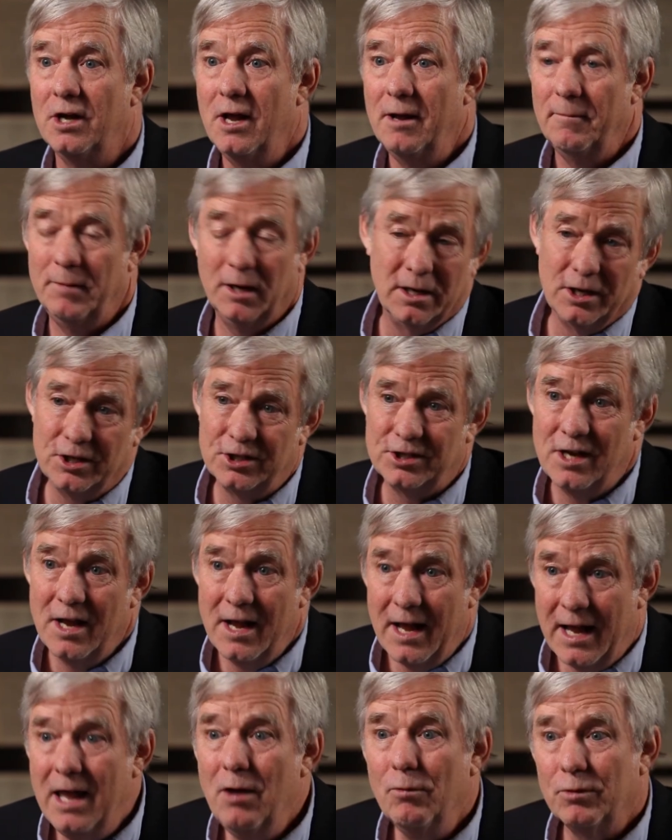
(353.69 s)
because
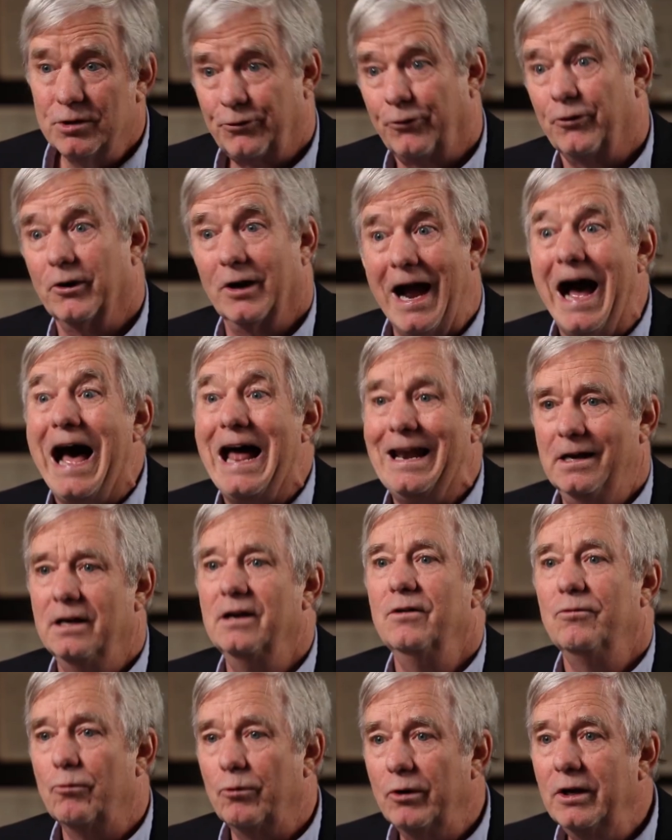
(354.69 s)
he was forgotten
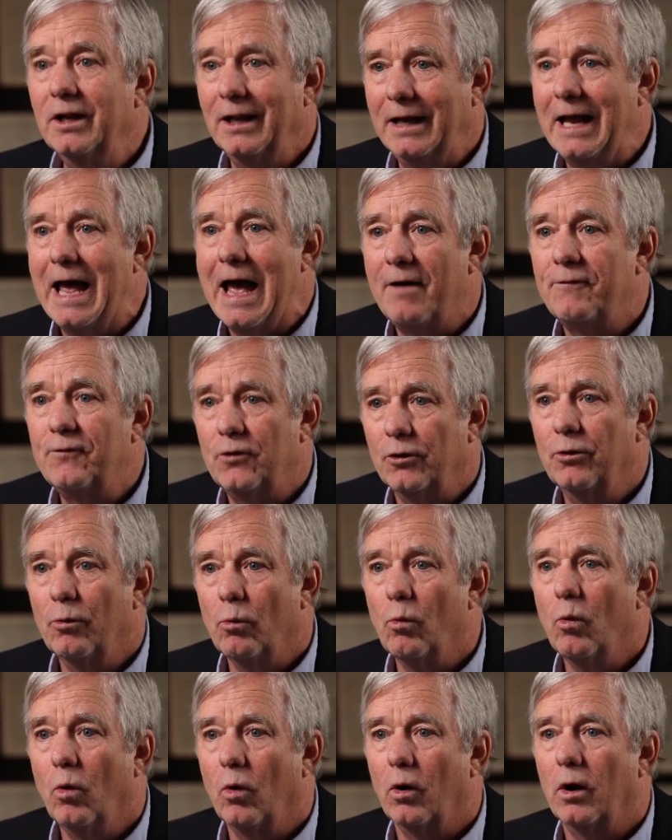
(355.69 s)
really after the
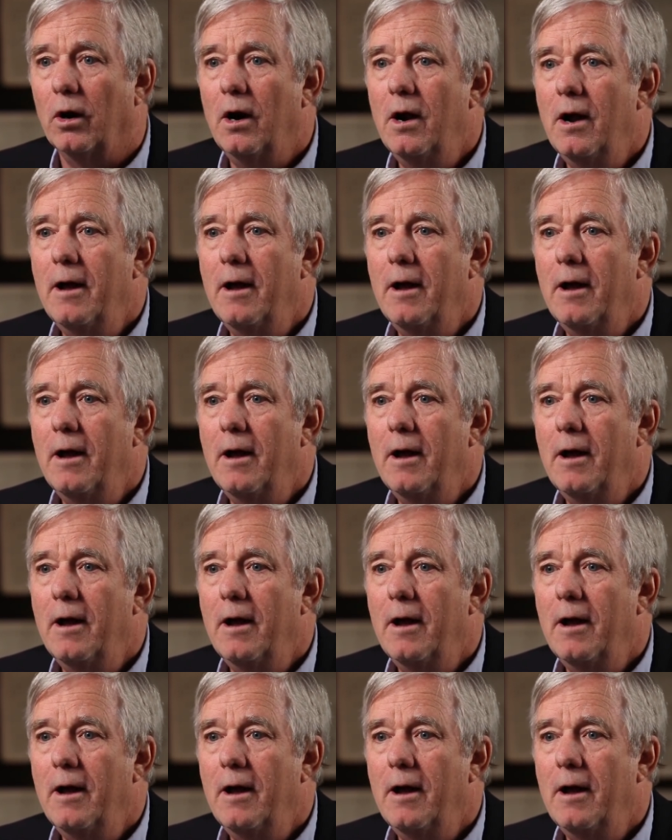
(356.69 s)
war.